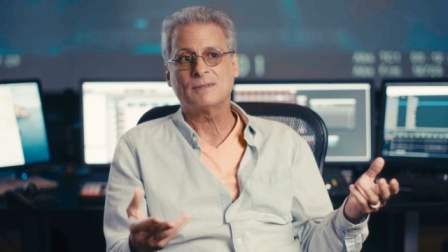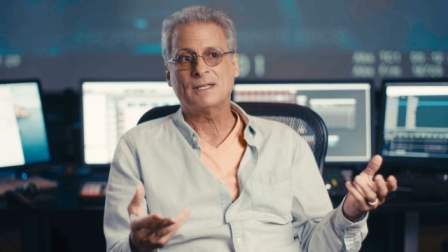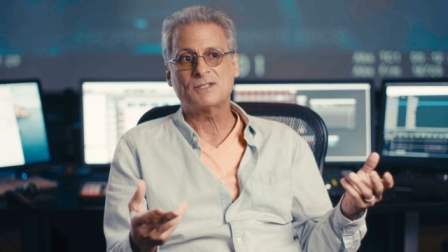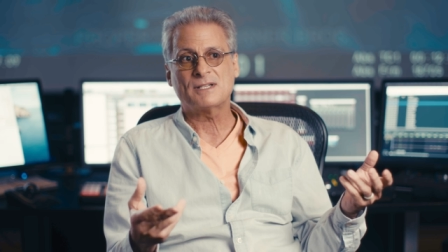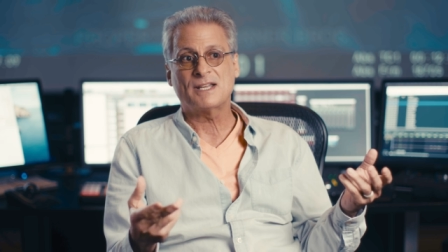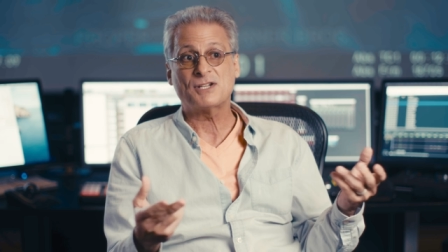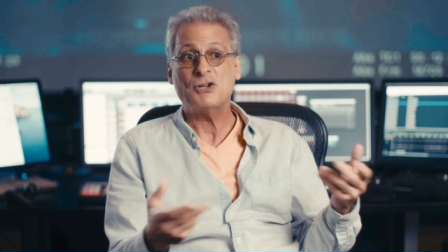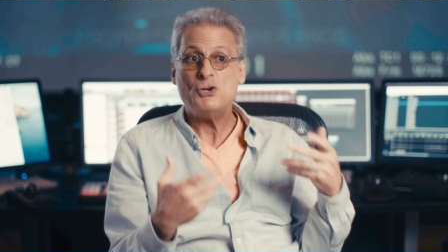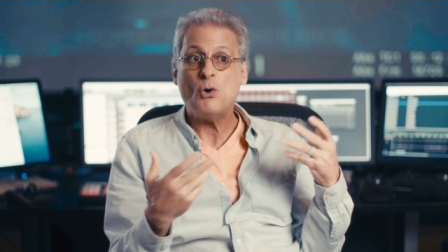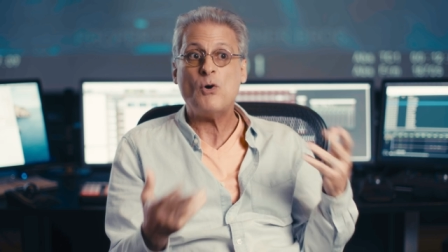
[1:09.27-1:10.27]
It's it's a
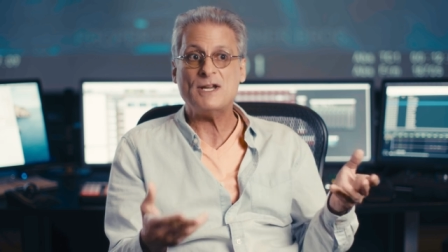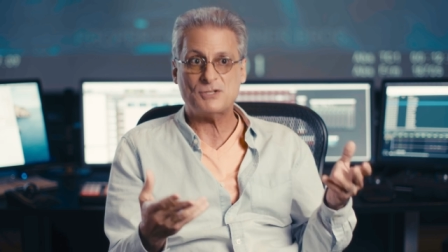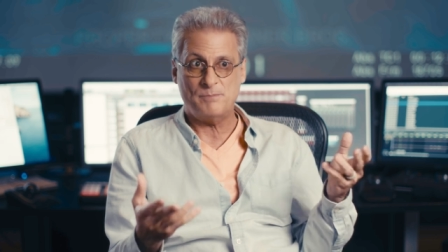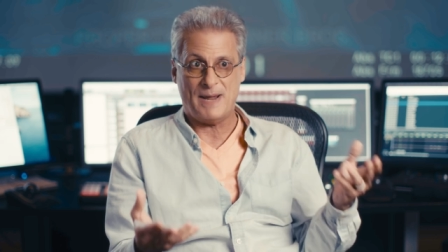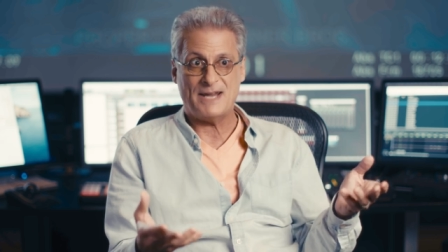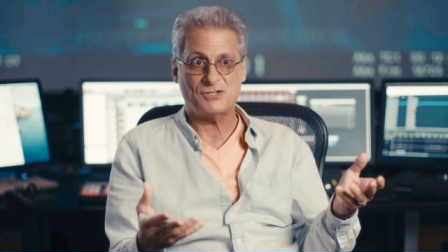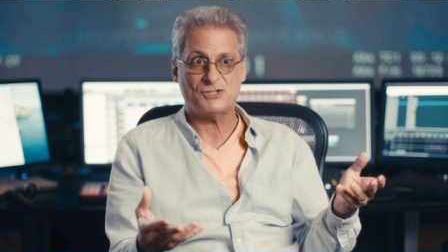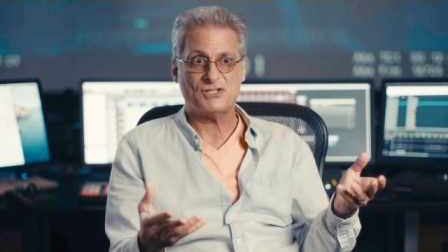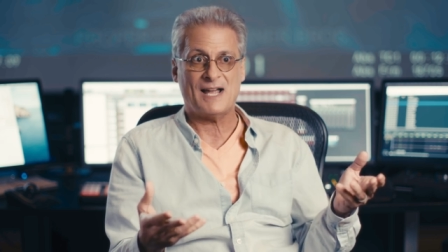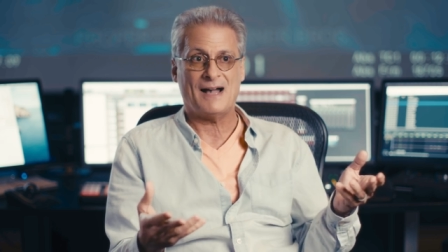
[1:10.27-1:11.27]
noise based
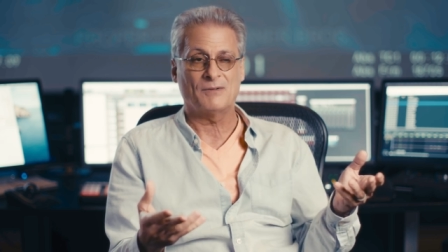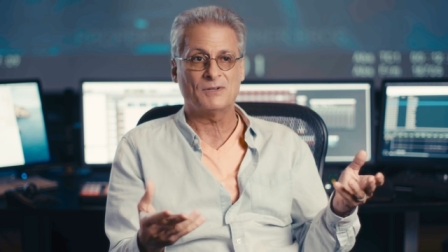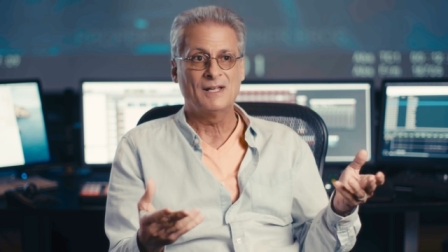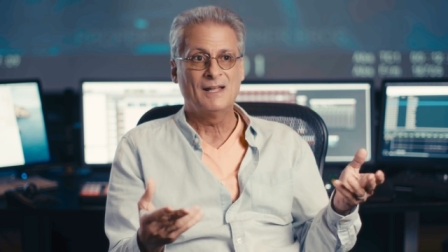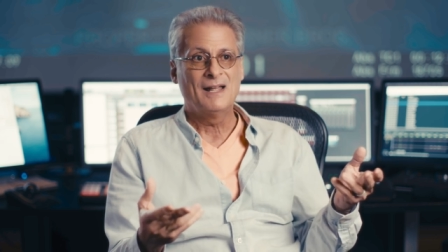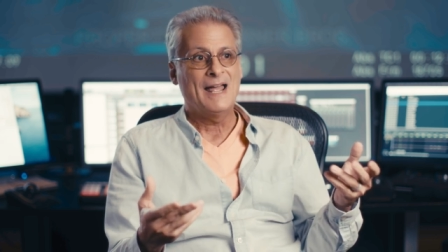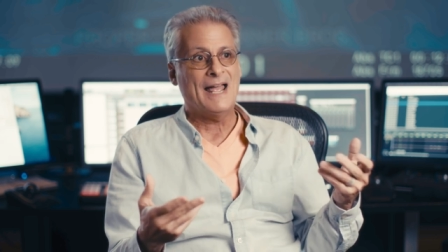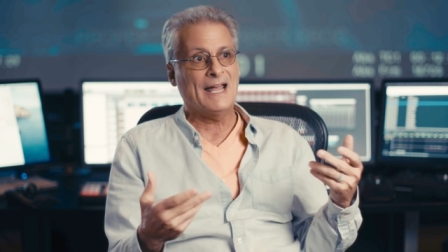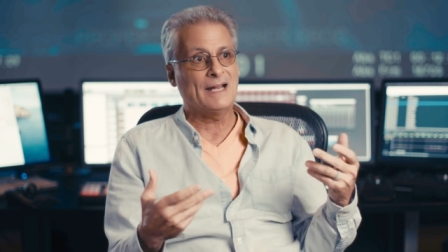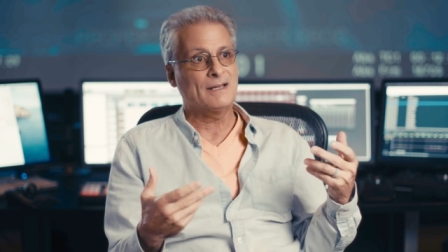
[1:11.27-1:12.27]
sound,
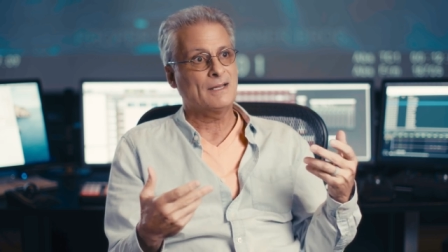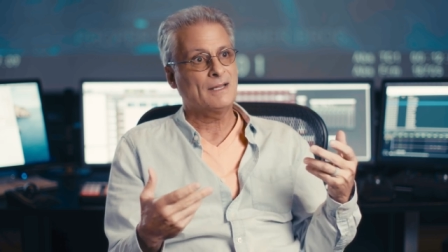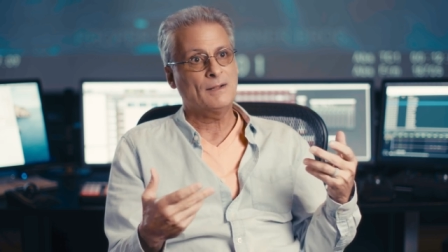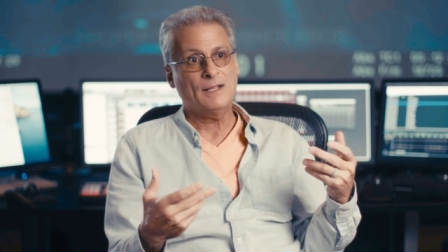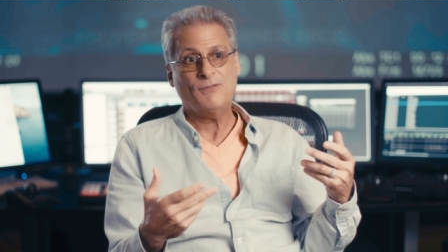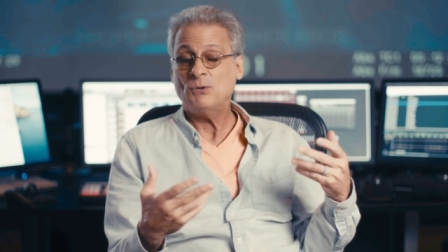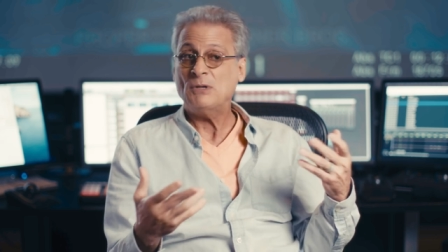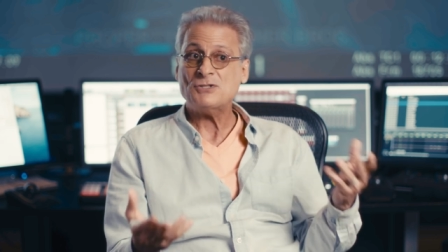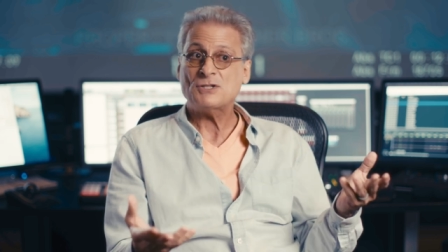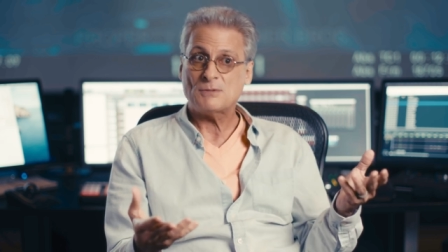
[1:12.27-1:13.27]
and if you
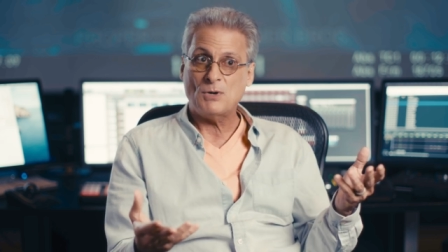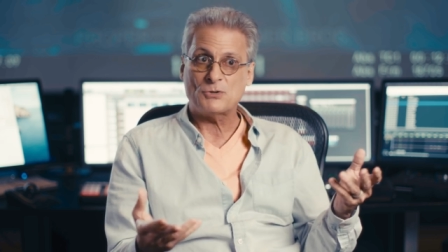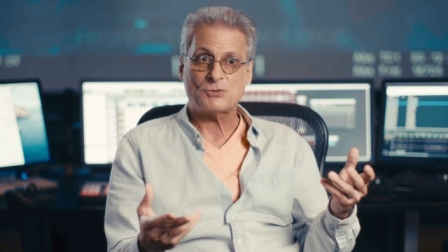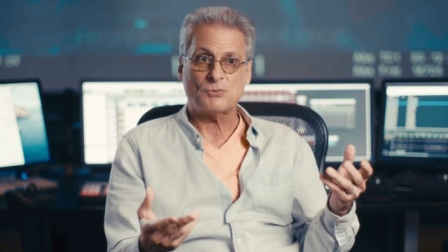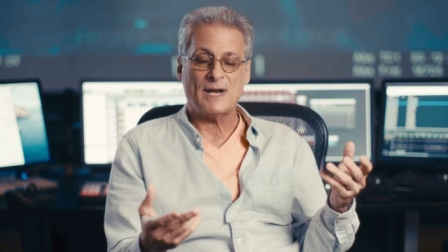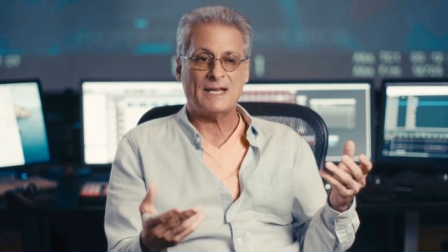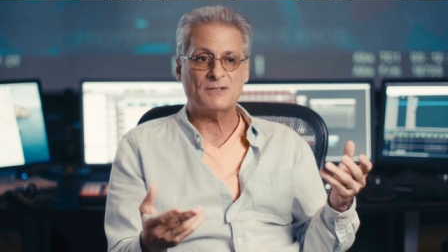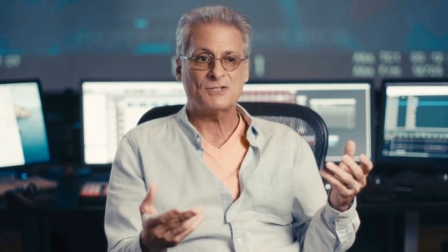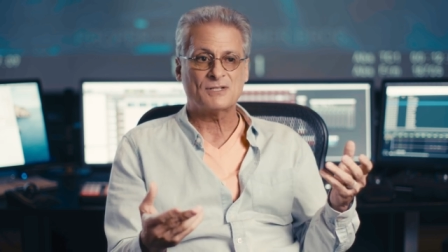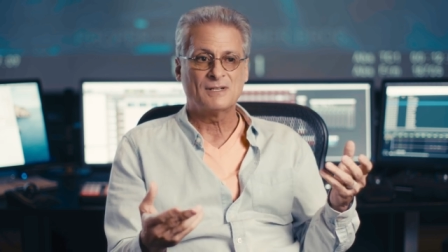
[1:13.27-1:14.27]
listen to most
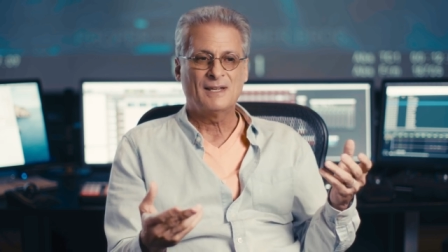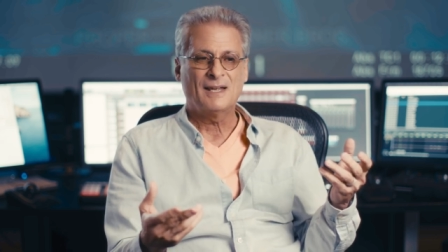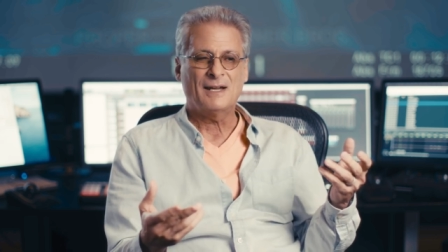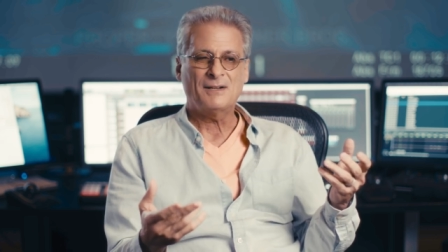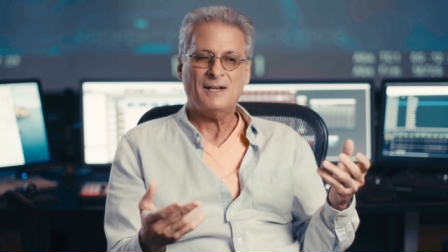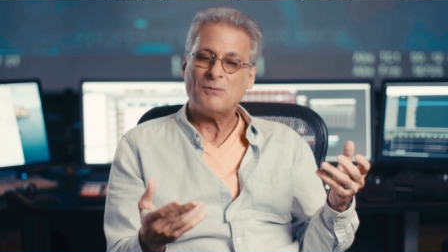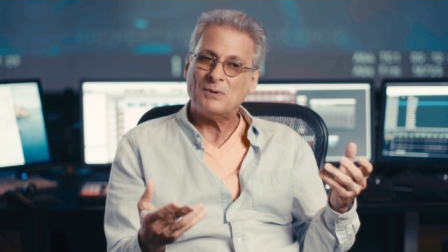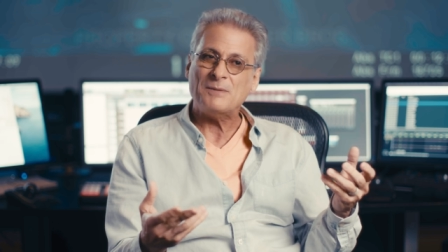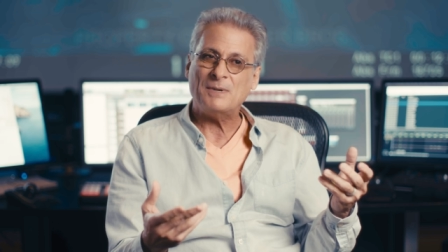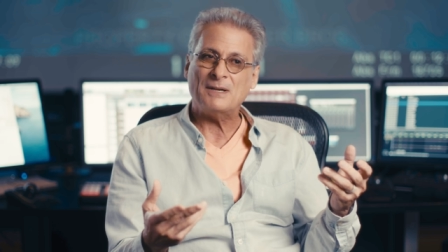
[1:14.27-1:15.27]
Rains, and you're not
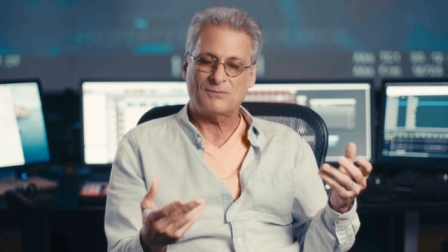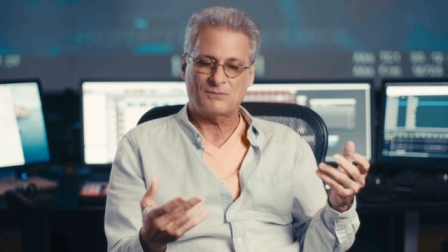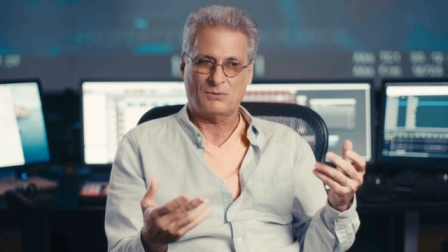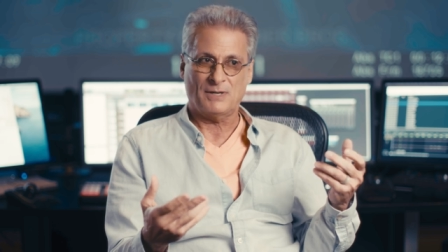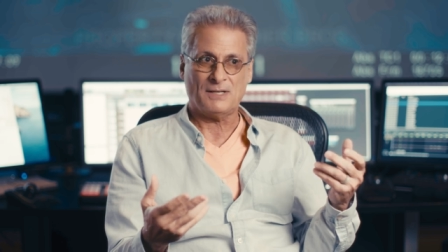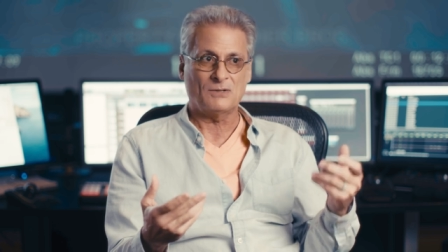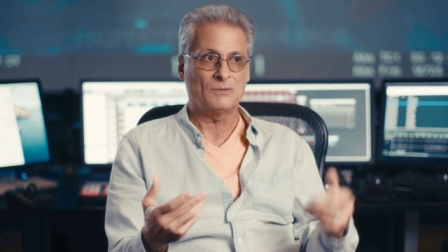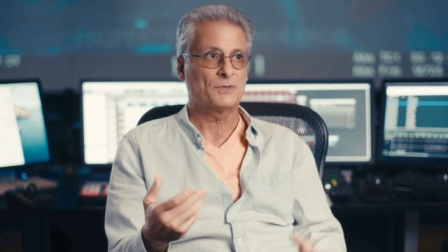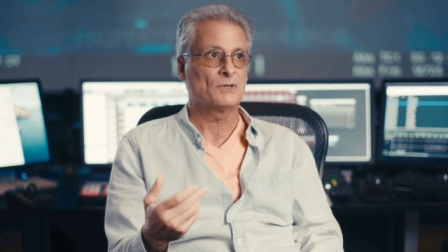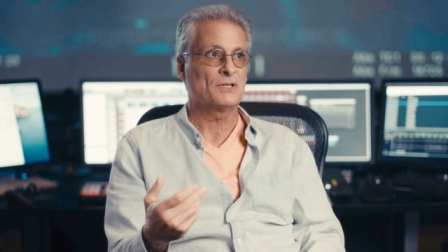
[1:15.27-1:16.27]
really being critical
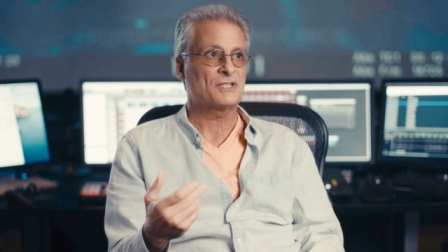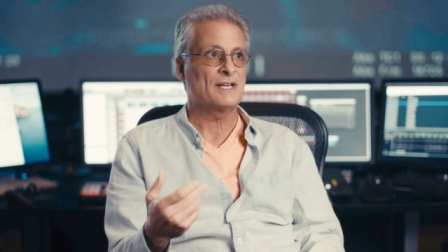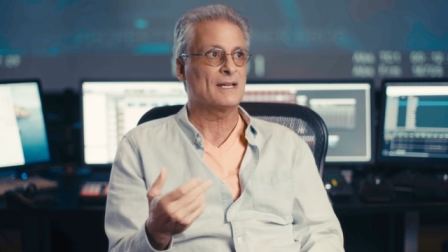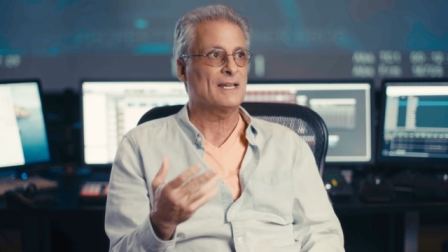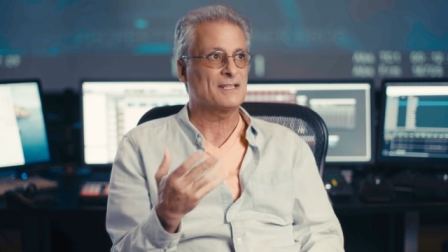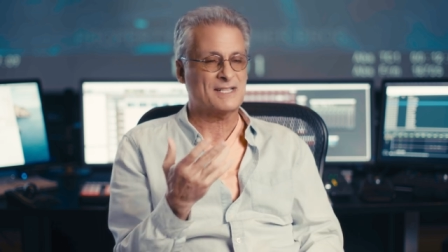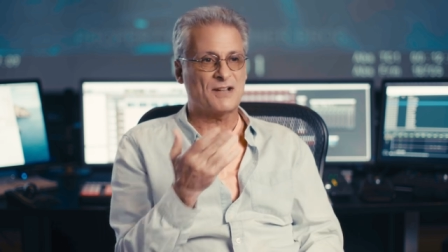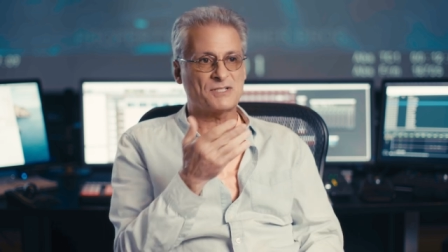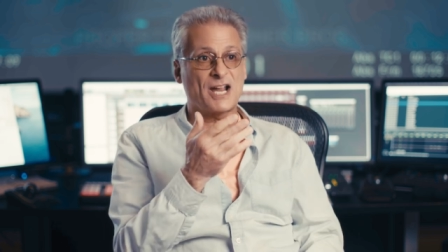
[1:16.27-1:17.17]
with your listening, it sounds